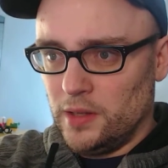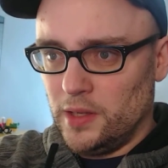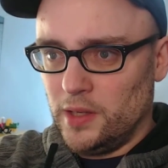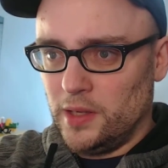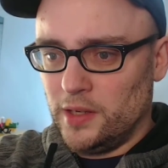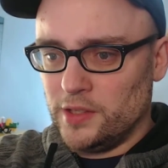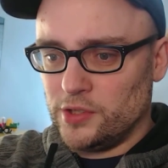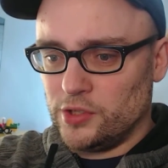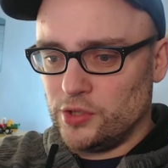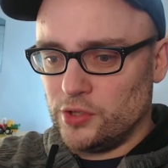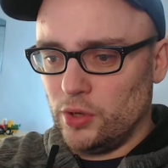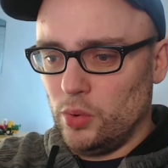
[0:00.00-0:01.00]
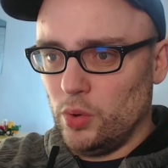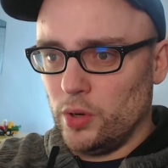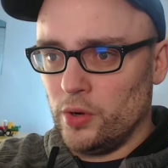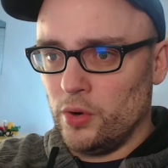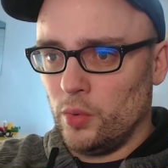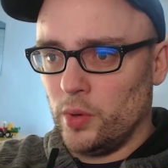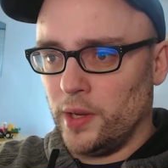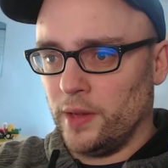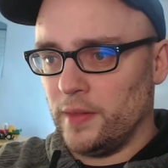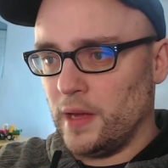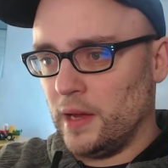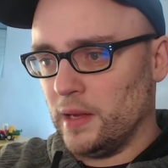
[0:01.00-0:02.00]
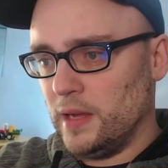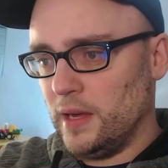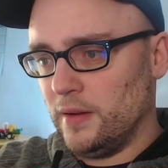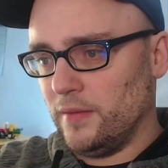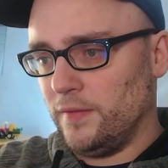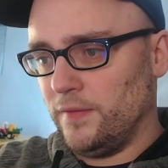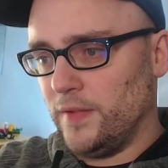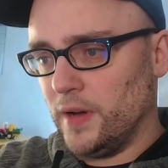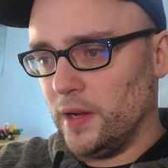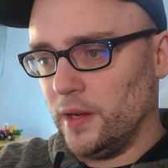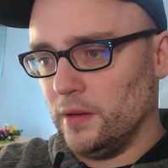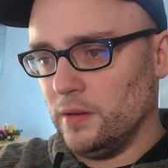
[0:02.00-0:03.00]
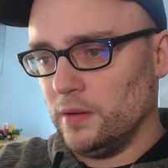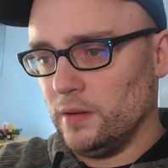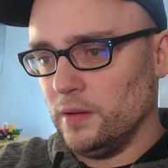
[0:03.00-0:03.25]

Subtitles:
And it's so annoying that I can't find.